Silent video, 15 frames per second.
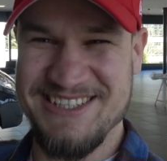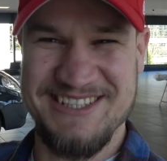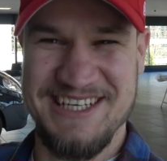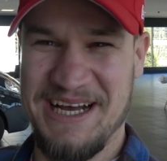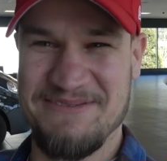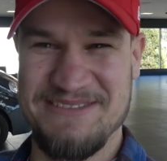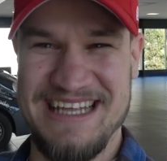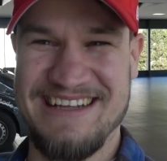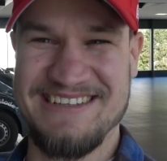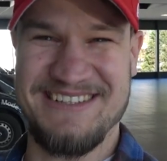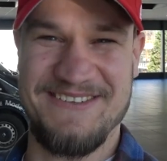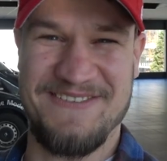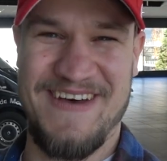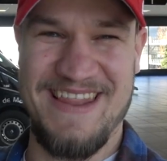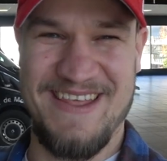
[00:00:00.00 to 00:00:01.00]
just comes down to
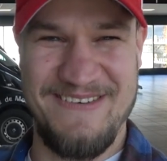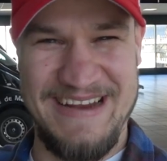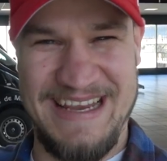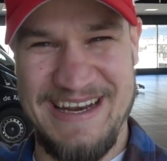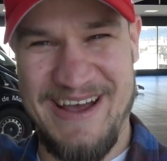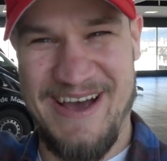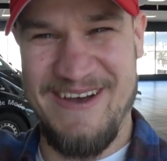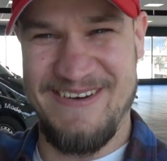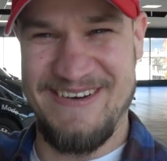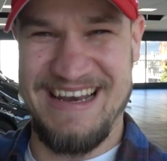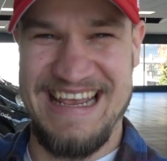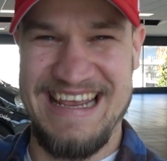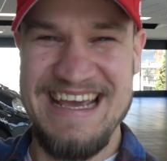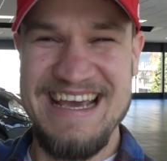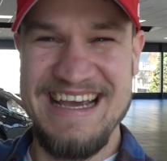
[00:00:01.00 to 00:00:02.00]
the fact that we can
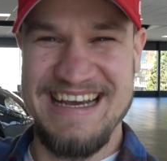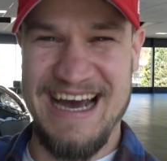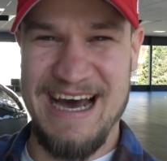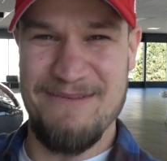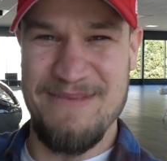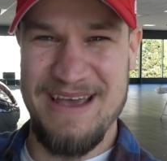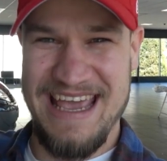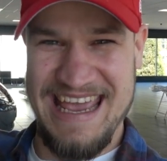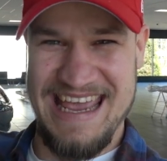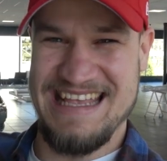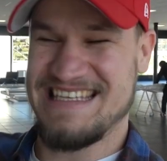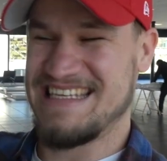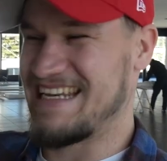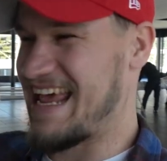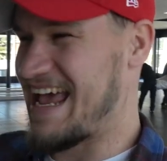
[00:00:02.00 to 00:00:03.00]
only come here
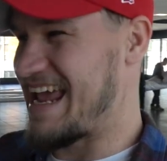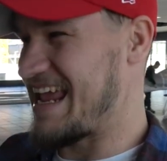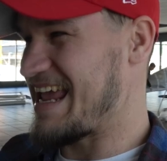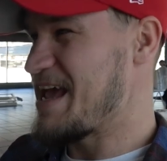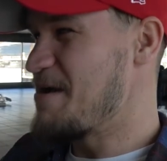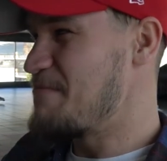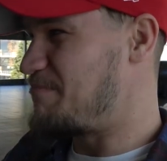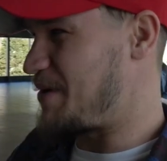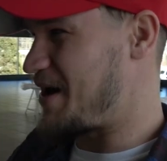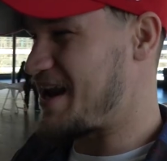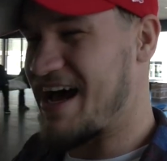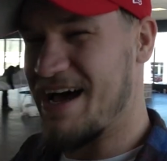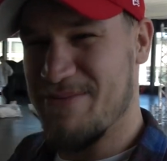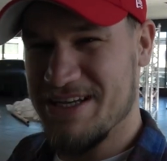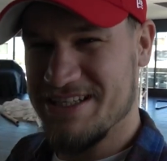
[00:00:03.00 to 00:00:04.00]
today. But
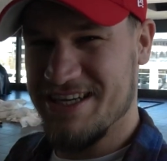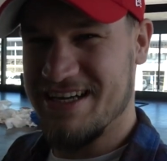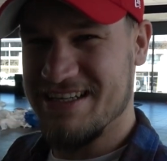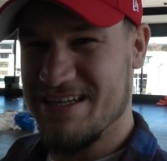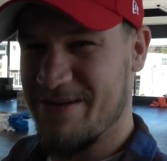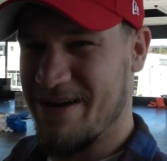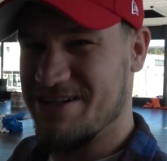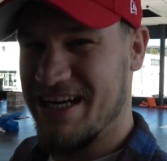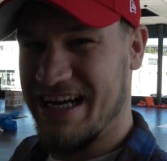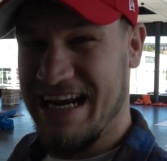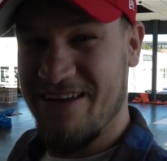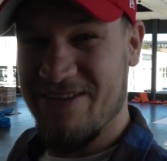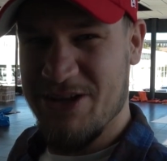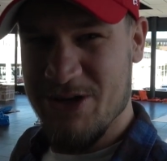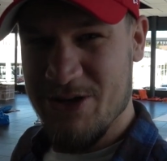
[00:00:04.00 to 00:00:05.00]
I'm excited about checking
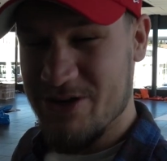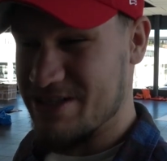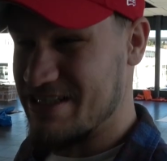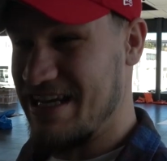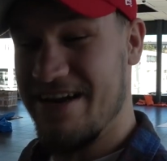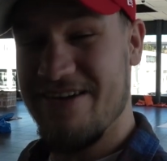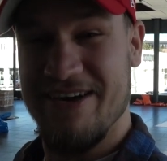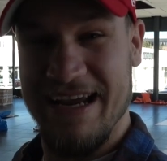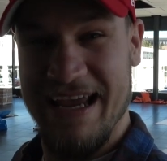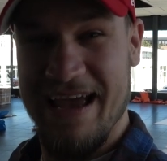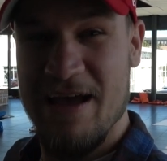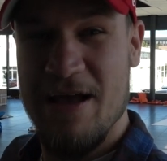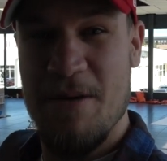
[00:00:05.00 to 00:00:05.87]
out the Urus, hearing it,